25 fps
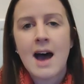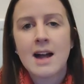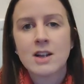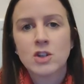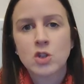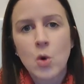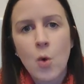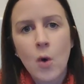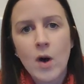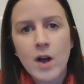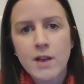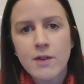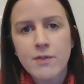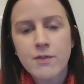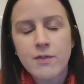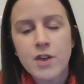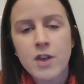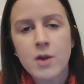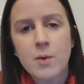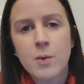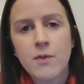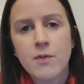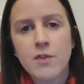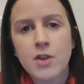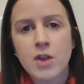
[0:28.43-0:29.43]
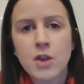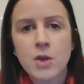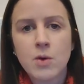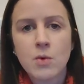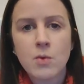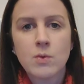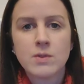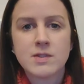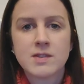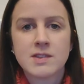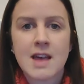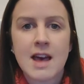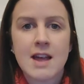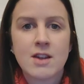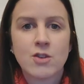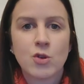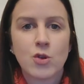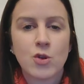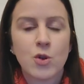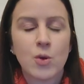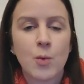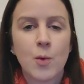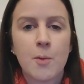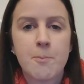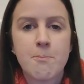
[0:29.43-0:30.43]
And quite a few of you
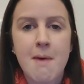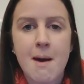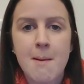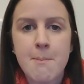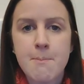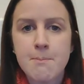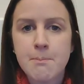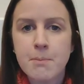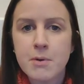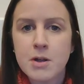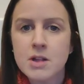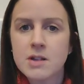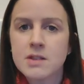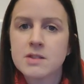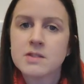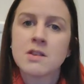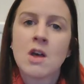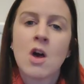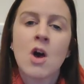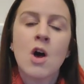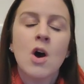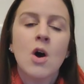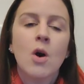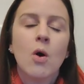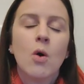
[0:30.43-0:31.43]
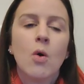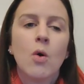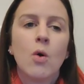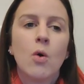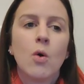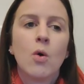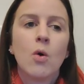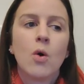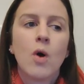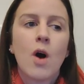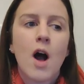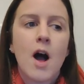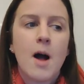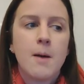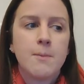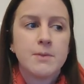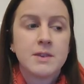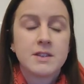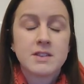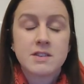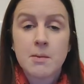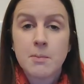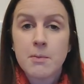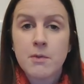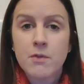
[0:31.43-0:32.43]
said you were members, or
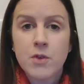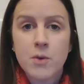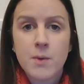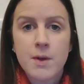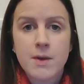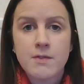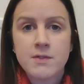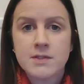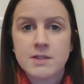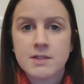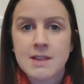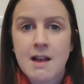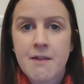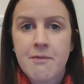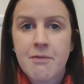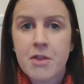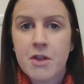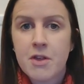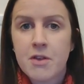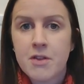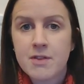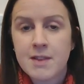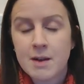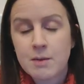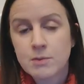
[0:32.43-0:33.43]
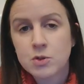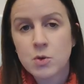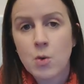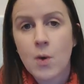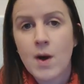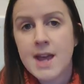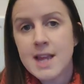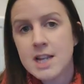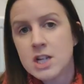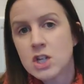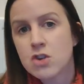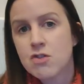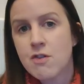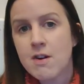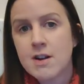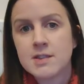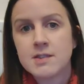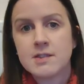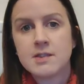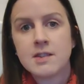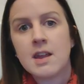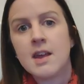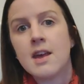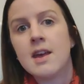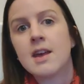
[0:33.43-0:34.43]
some of you even said that that was quite
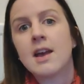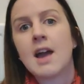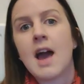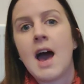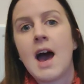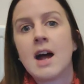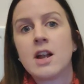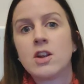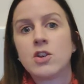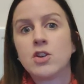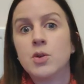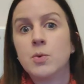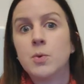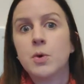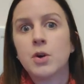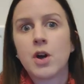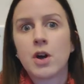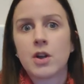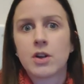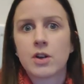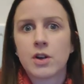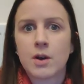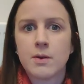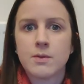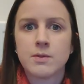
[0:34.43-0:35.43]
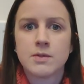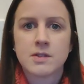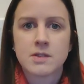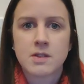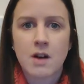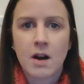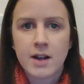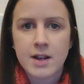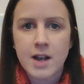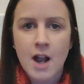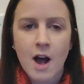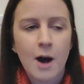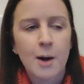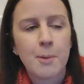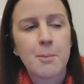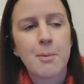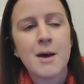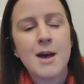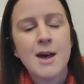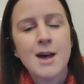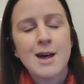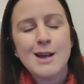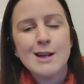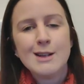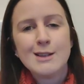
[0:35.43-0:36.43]
interesting and you were gonna go and sign up.